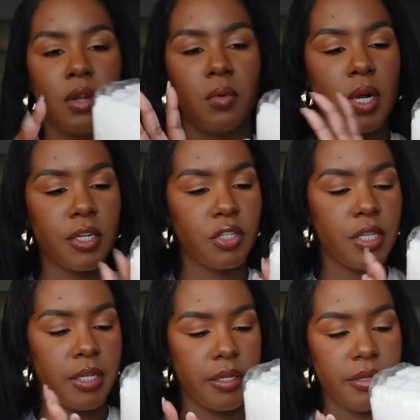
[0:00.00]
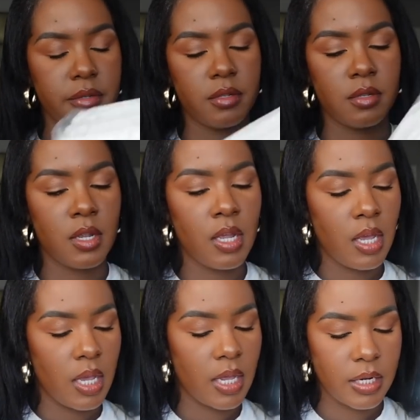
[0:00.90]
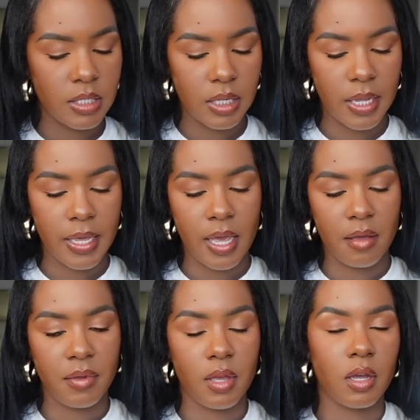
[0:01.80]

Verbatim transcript: gonna wash these and i just like having